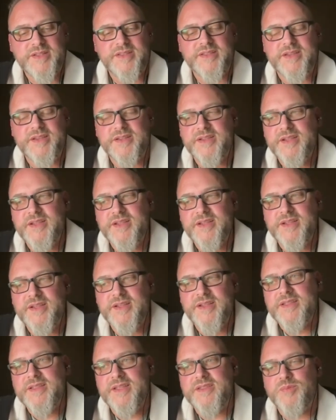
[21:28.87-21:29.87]

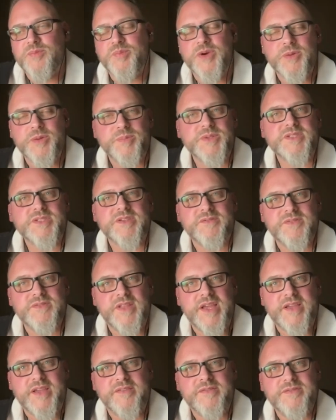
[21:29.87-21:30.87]
that the purpose of
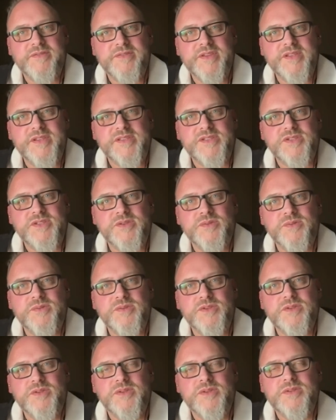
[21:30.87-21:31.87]
life is
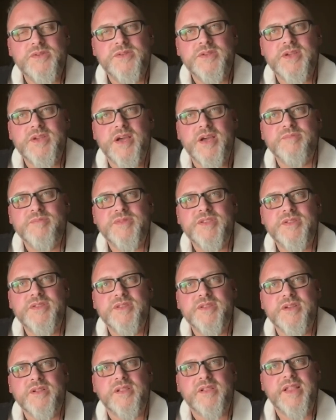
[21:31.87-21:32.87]
to come to
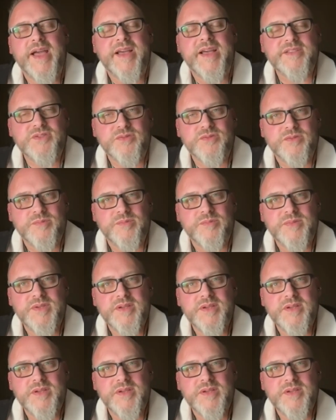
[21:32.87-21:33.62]
the classroom